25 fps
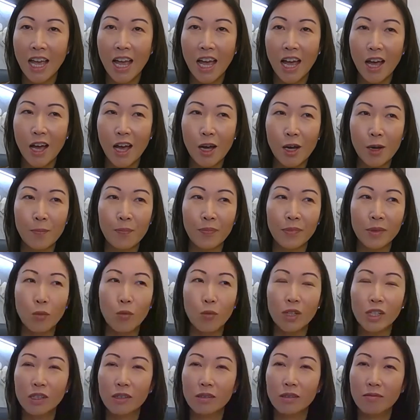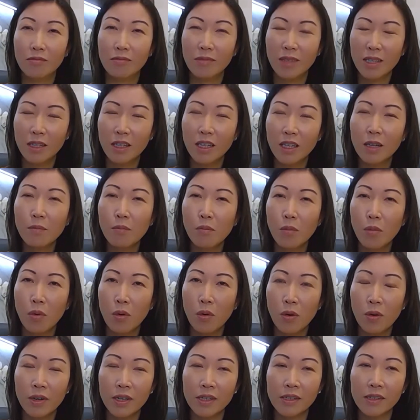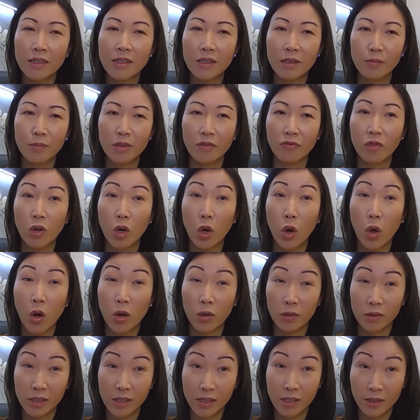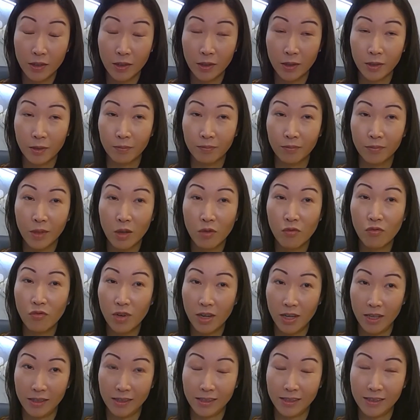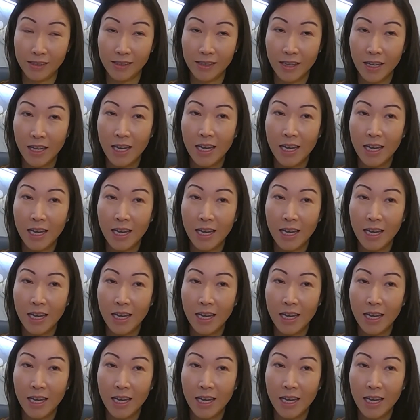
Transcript: Um, we're thinking more in terms of long term risks